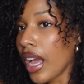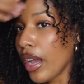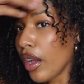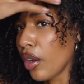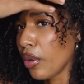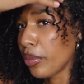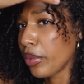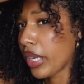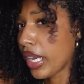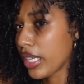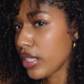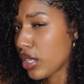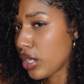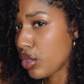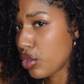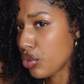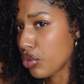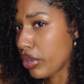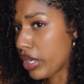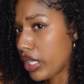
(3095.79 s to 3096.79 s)
I hope you guys
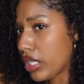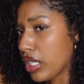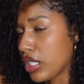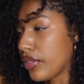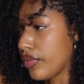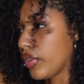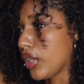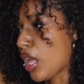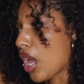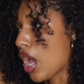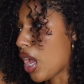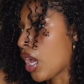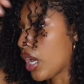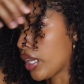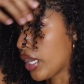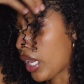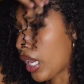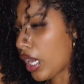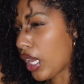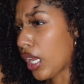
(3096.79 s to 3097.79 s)
enjoyed this
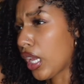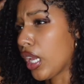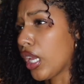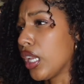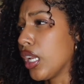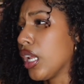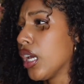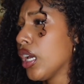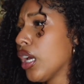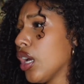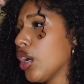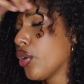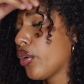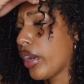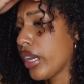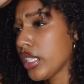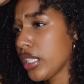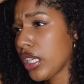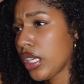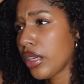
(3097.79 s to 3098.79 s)
vlog and
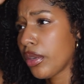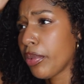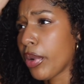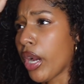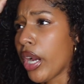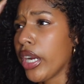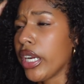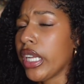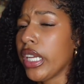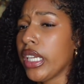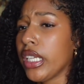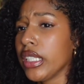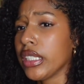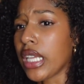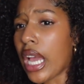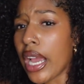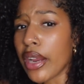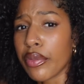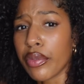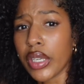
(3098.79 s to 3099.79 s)
crazy part is
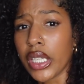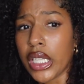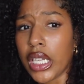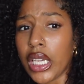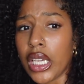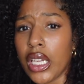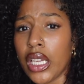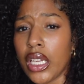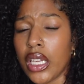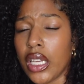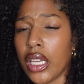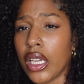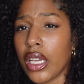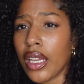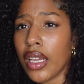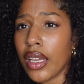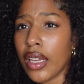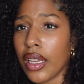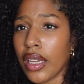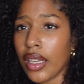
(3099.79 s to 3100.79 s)
I really
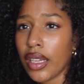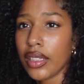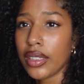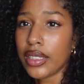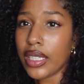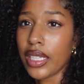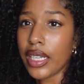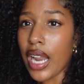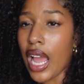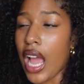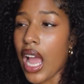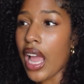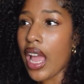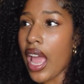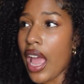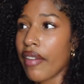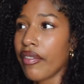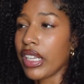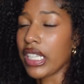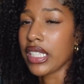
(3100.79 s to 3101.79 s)
did not
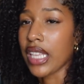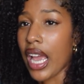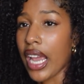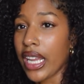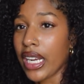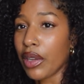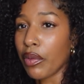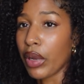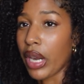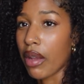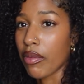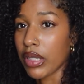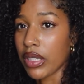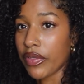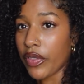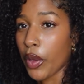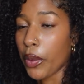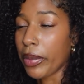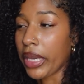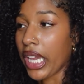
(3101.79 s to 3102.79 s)
have anxiety when I was
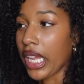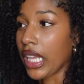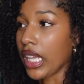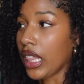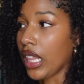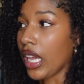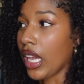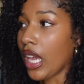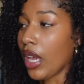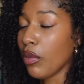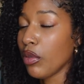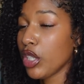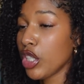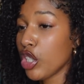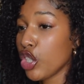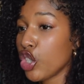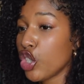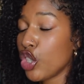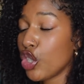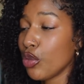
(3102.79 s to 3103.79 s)
filming anything. It was
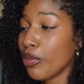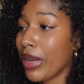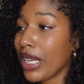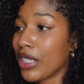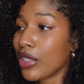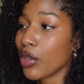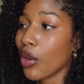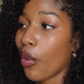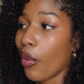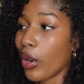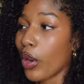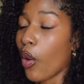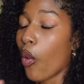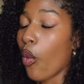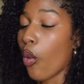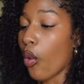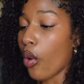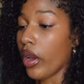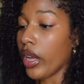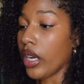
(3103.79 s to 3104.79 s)
just too much going
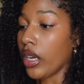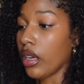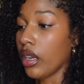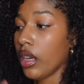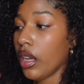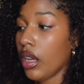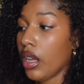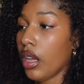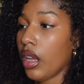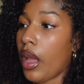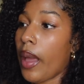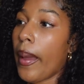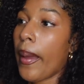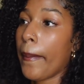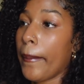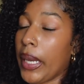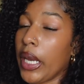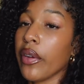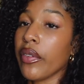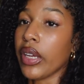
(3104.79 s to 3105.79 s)
on,
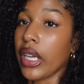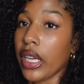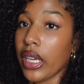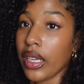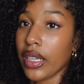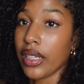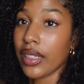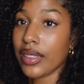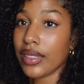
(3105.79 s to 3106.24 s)
period.